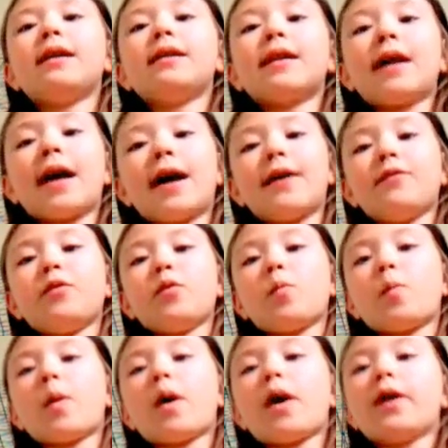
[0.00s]
that
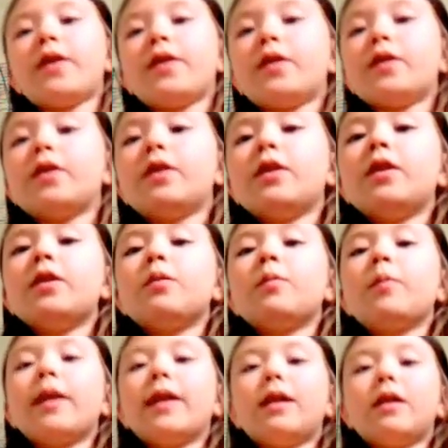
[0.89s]
everyone
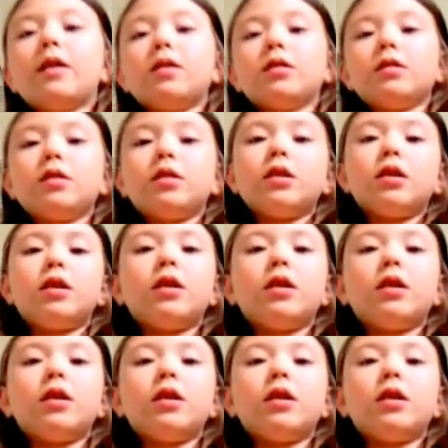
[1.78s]
will